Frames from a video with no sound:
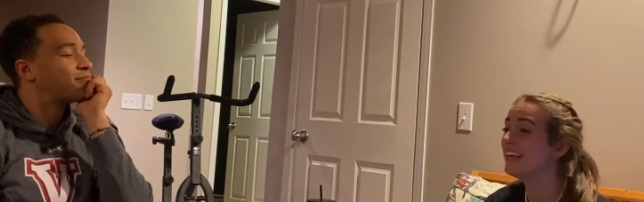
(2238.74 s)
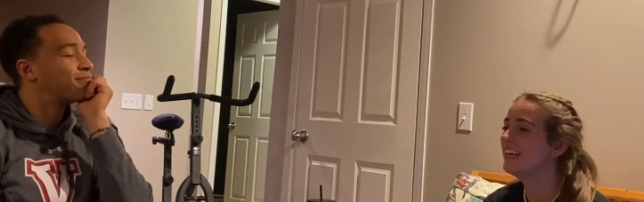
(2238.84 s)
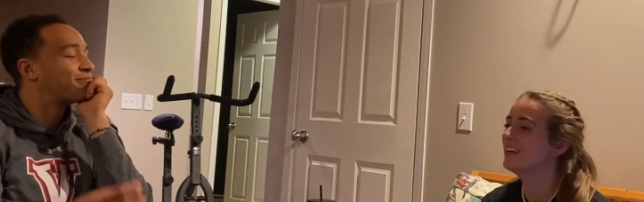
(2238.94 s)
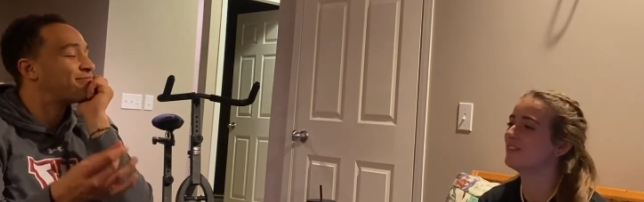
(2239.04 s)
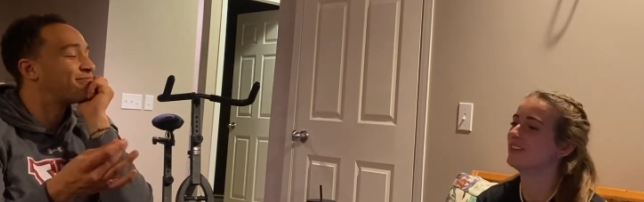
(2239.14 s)

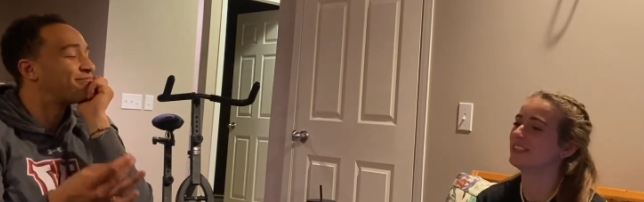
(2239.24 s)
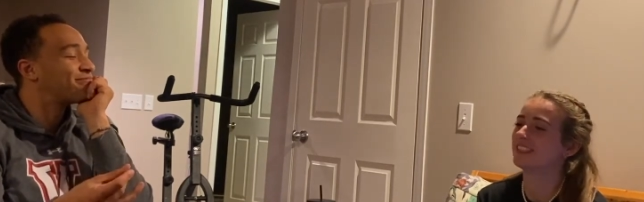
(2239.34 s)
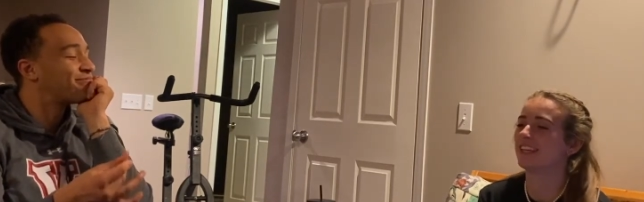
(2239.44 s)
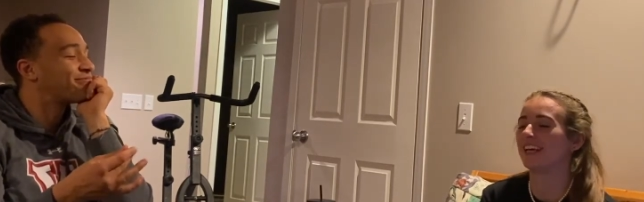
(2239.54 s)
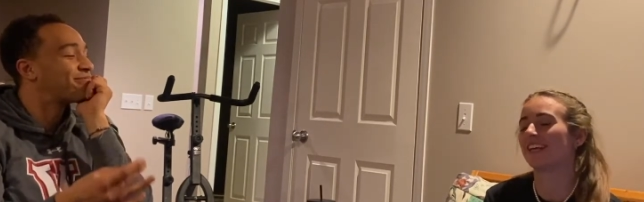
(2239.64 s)
Speaker 1: which like
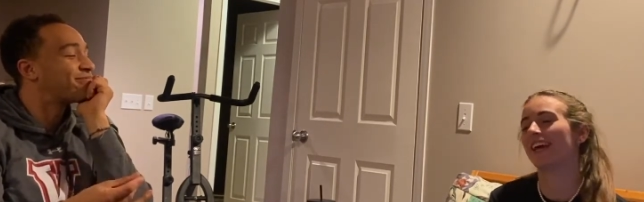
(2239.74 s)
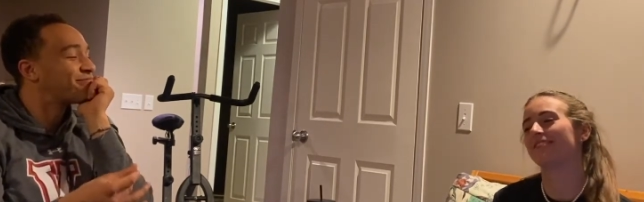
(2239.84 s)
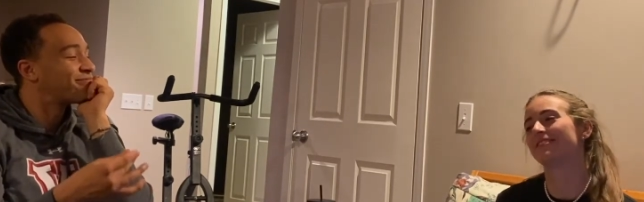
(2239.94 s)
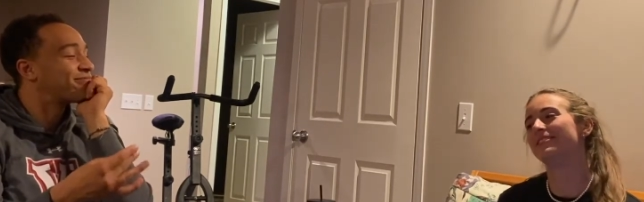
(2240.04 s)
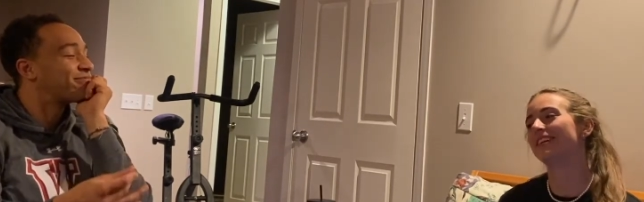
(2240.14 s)

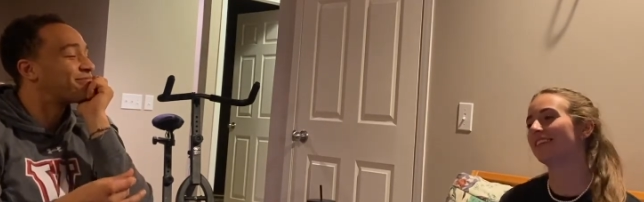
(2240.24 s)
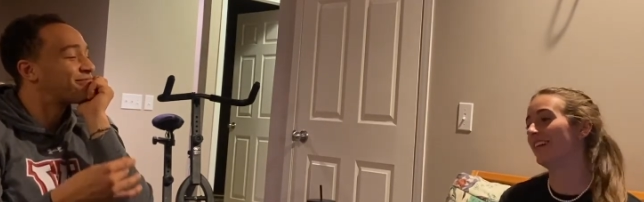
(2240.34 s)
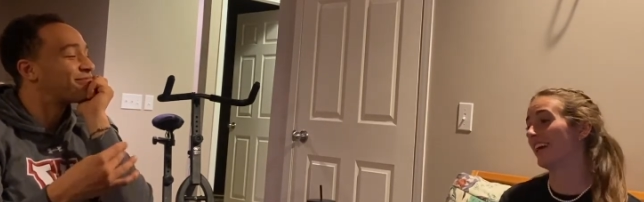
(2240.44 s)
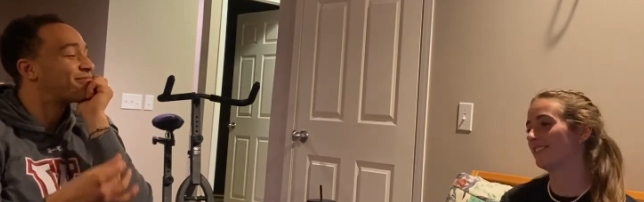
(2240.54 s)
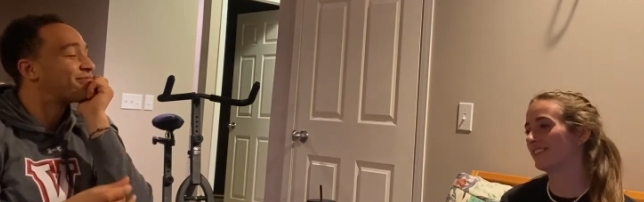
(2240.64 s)
everybody likes
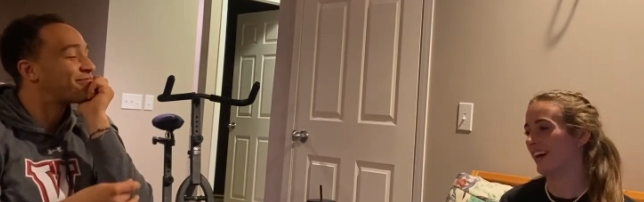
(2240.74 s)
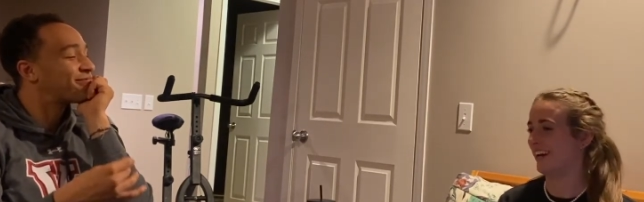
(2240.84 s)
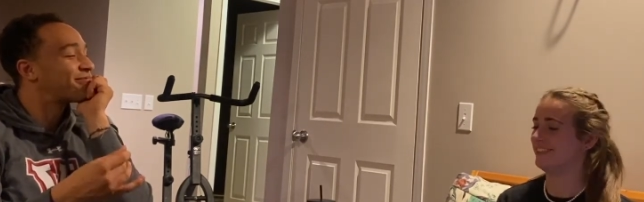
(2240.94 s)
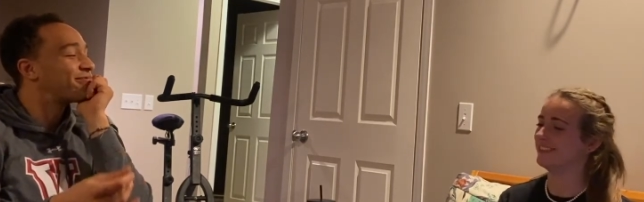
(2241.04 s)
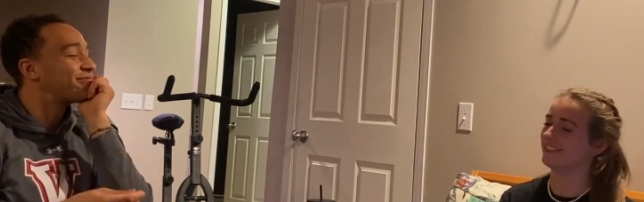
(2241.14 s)
that. You can
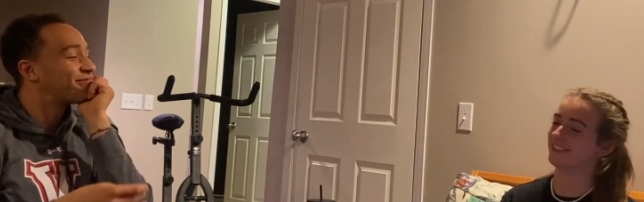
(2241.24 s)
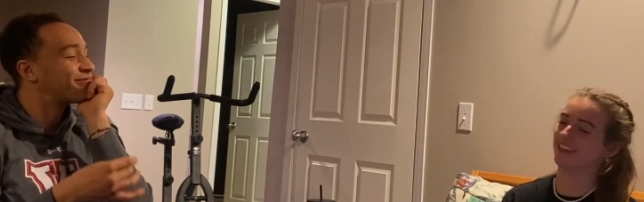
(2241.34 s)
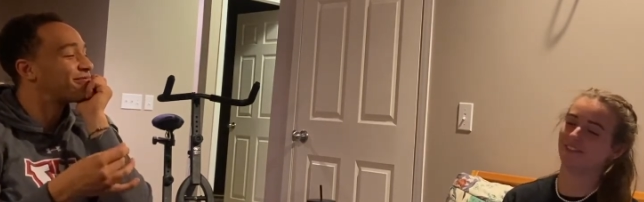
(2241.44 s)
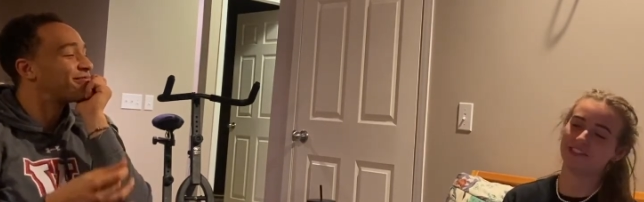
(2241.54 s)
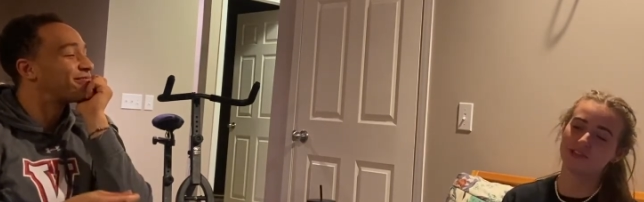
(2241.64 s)
say what
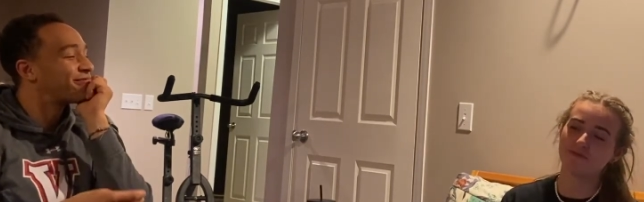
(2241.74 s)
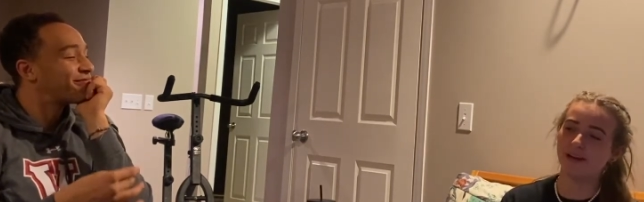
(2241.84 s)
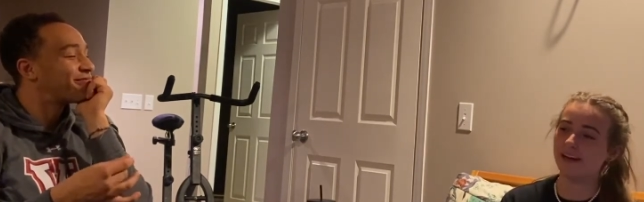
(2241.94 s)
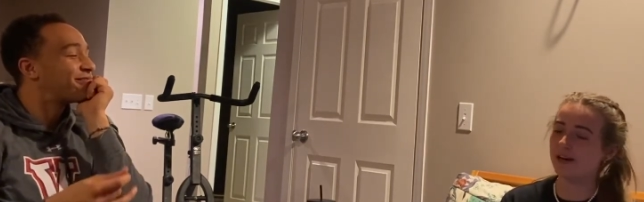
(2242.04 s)
you will,